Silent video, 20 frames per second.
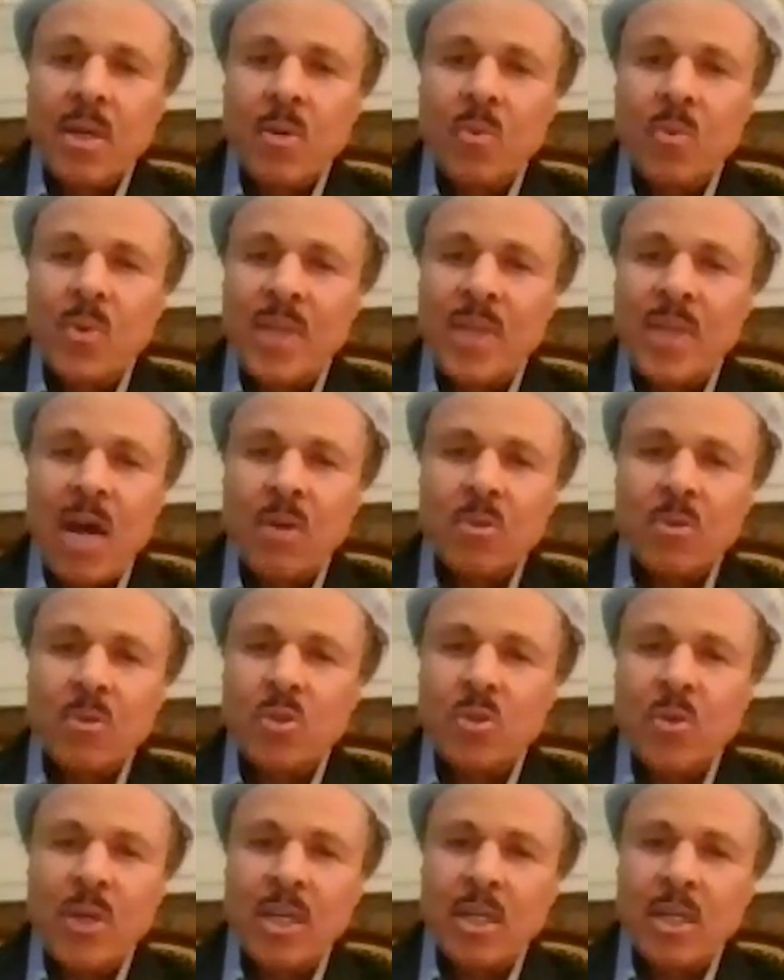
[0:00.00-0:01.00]
without
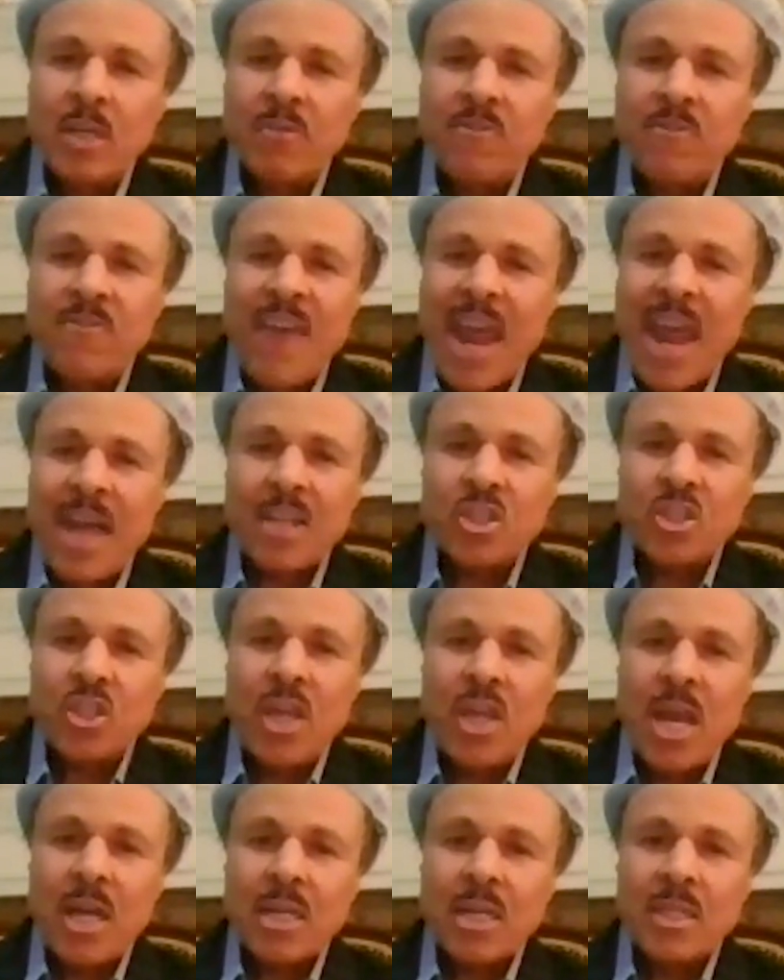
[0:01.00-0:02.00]
doing a fact
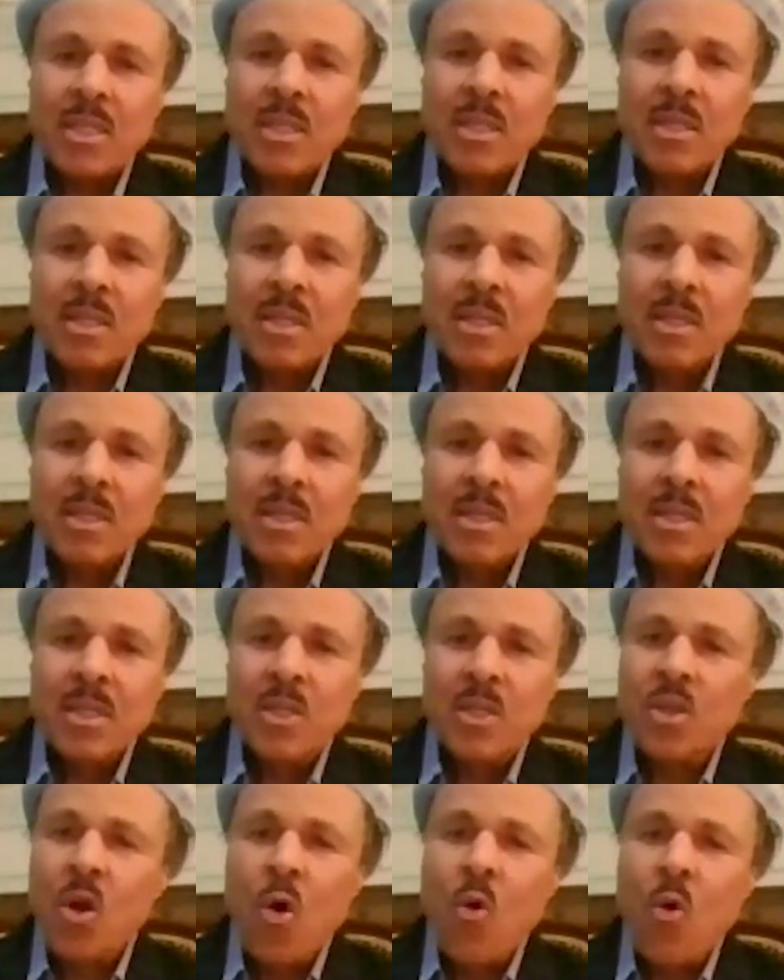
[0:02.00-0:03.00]
check,
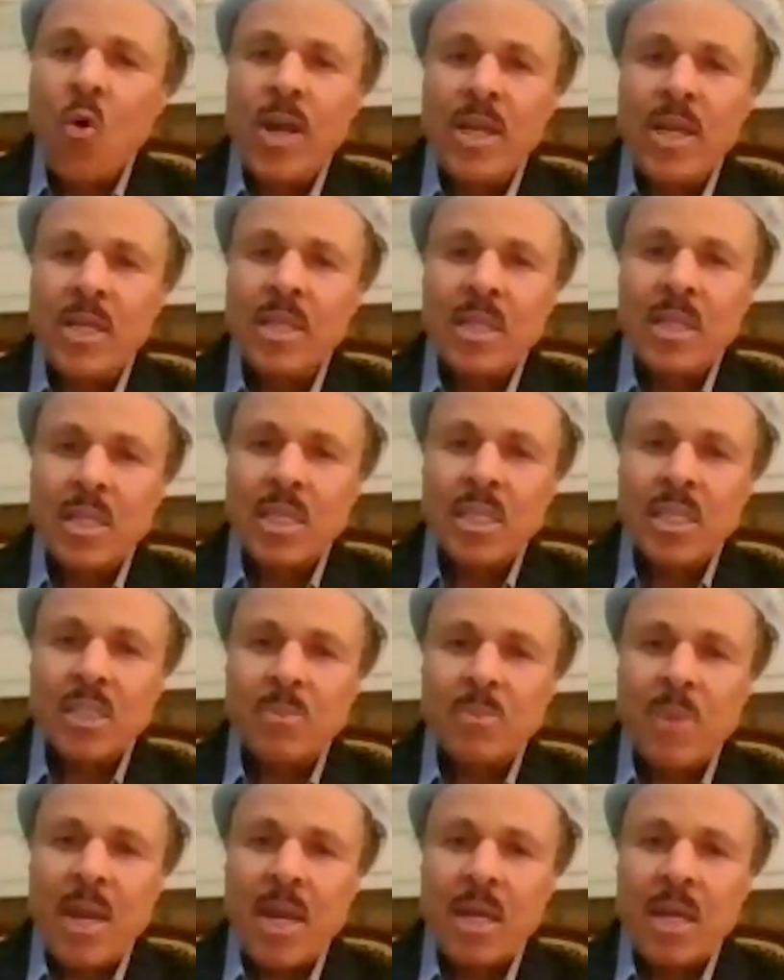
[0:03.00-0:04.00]
knowing that this
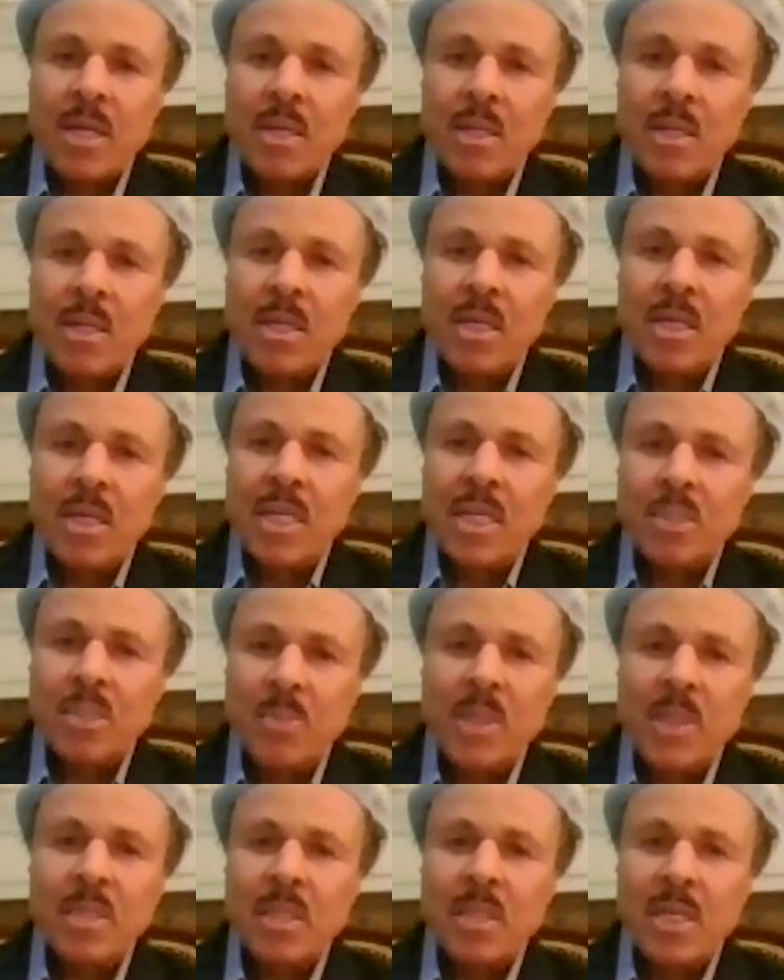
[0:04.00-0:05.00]
man is
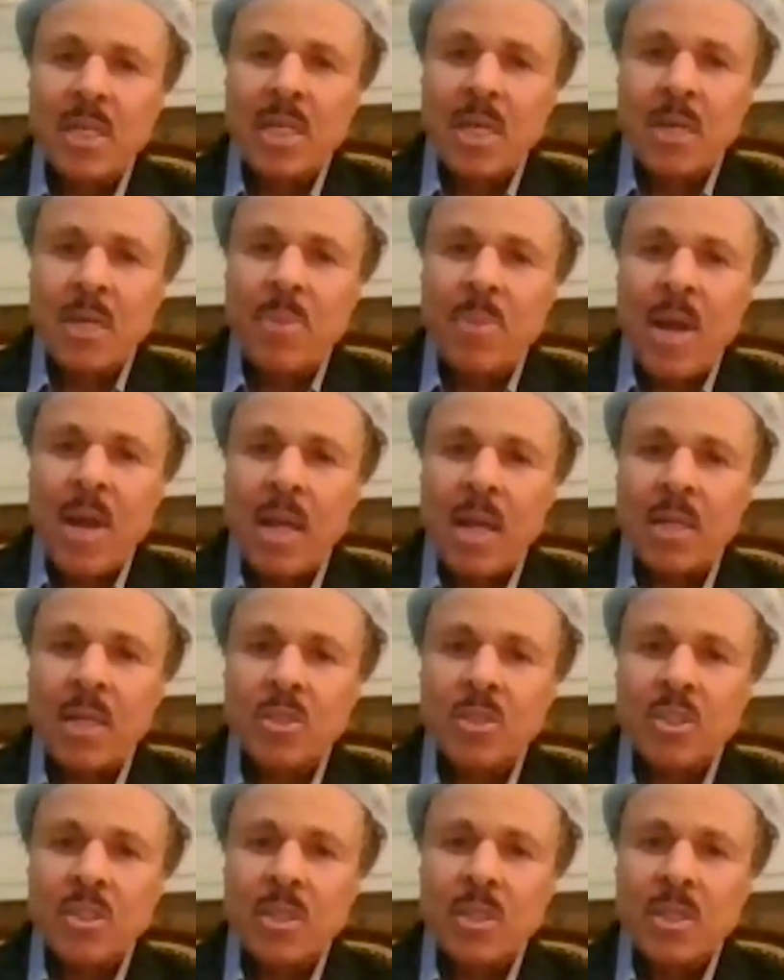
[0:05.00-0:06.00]
mentally
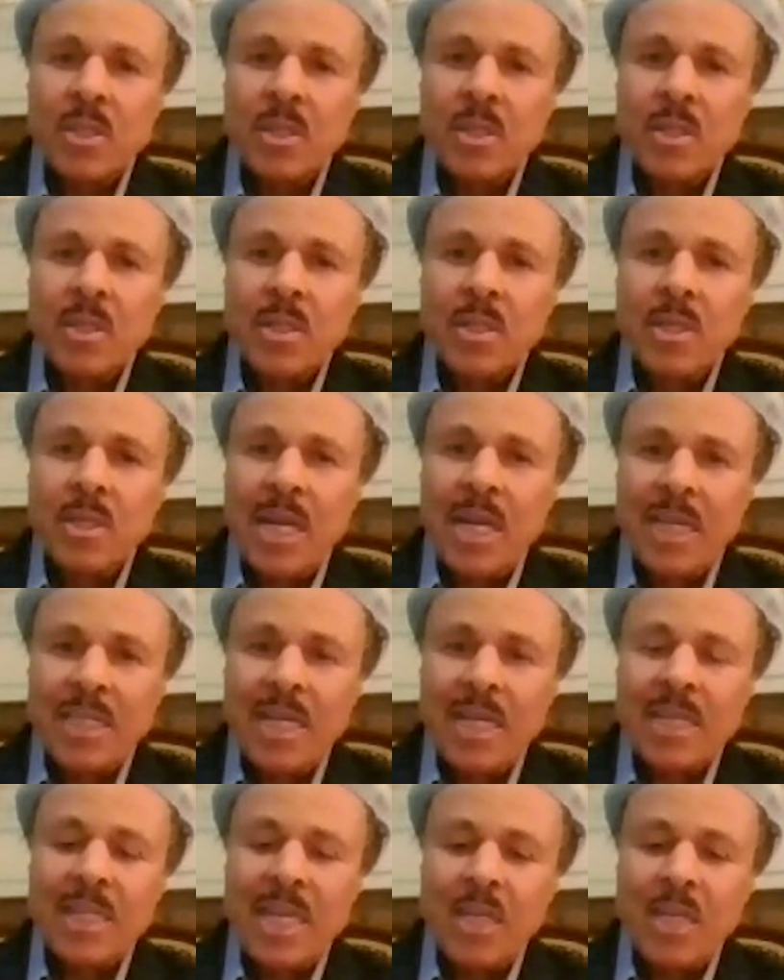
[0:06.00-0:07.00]
unbalanced, and
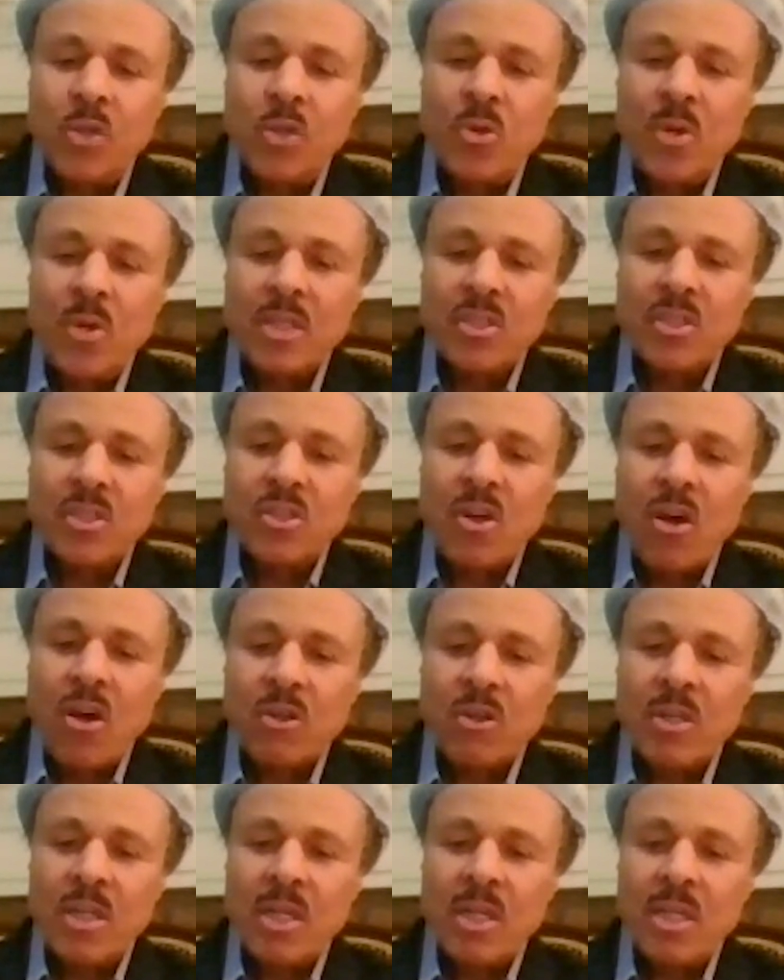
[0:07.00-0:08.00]
yet they do his
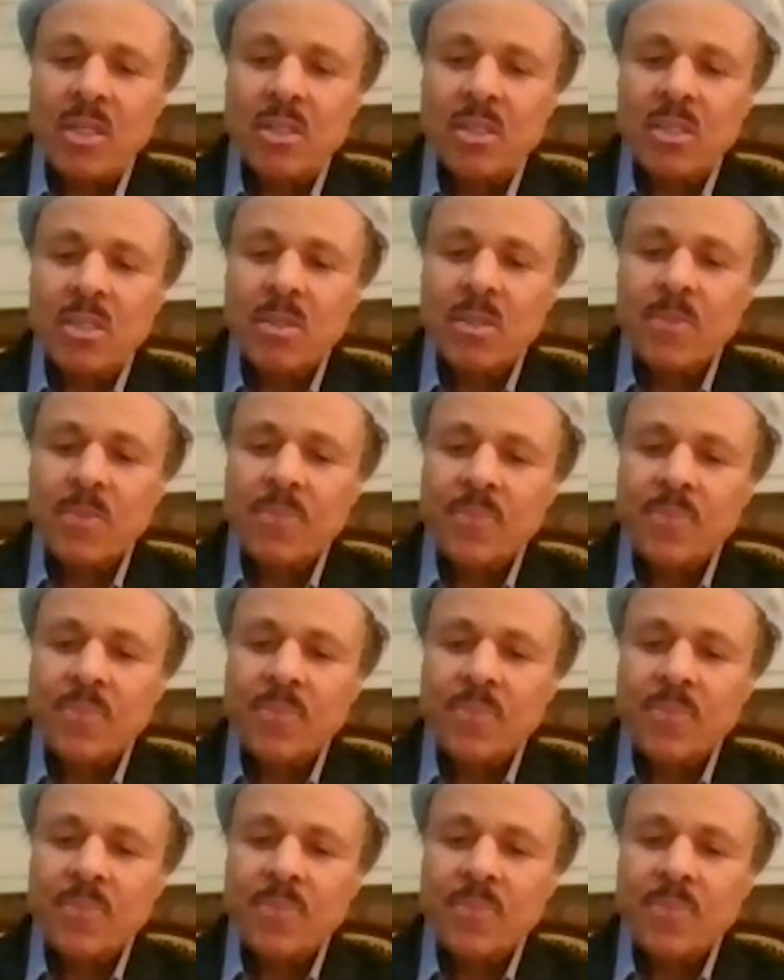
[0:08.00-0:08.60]
dark deeds.